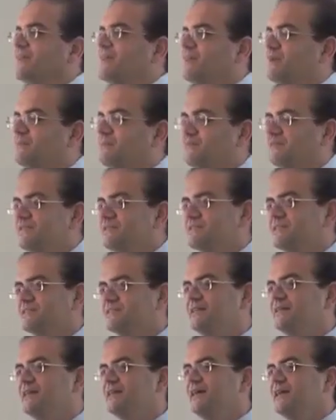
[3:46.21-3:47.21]
Come and
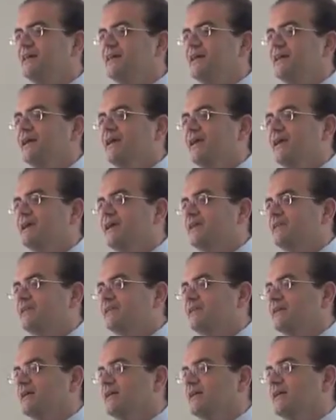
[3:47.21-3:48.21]
visit.
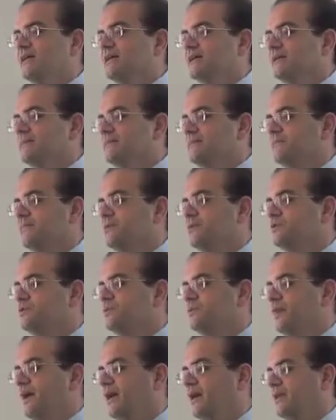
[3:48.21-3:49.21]
And they
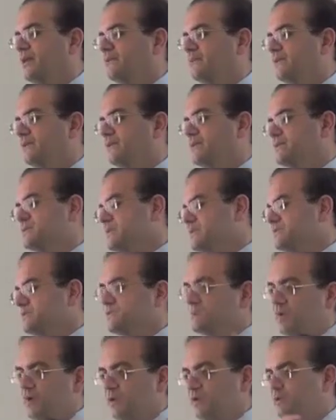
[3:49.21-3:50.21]
do have some
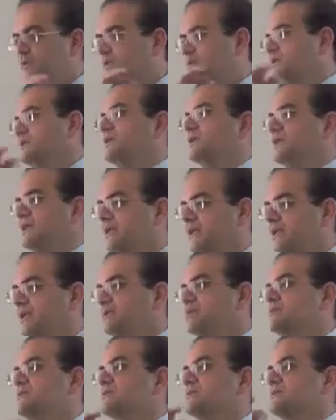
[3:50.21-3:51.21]
smaller
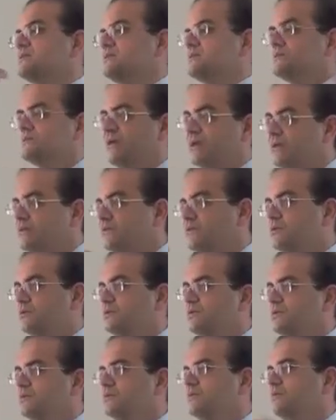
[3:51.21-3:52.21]
clinics,
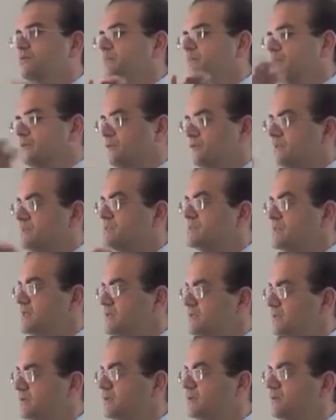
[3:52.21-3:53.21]
medical buildings
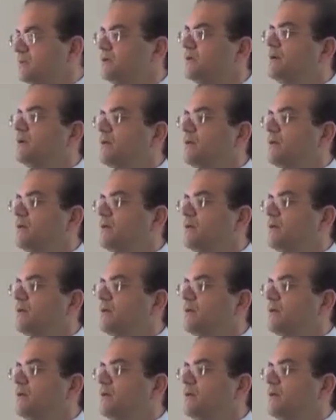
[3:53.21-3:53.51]
here.